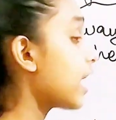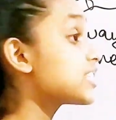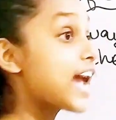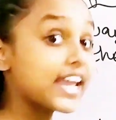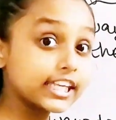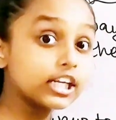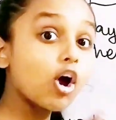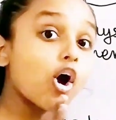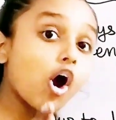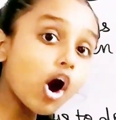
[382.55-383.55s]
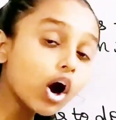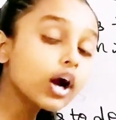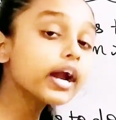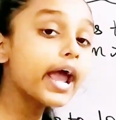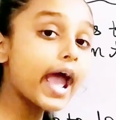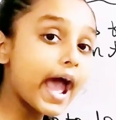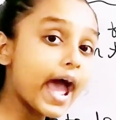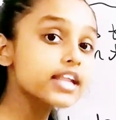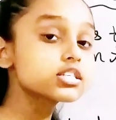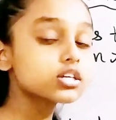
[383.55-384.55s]
taken R
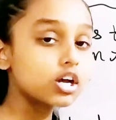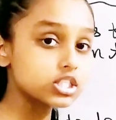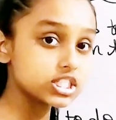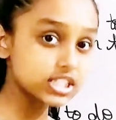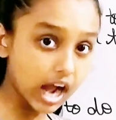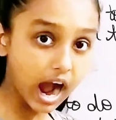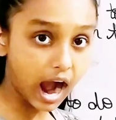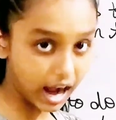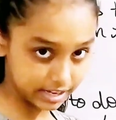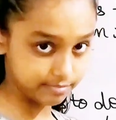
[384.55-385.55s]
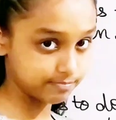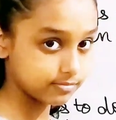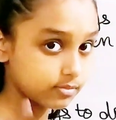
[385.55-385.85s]
at a time.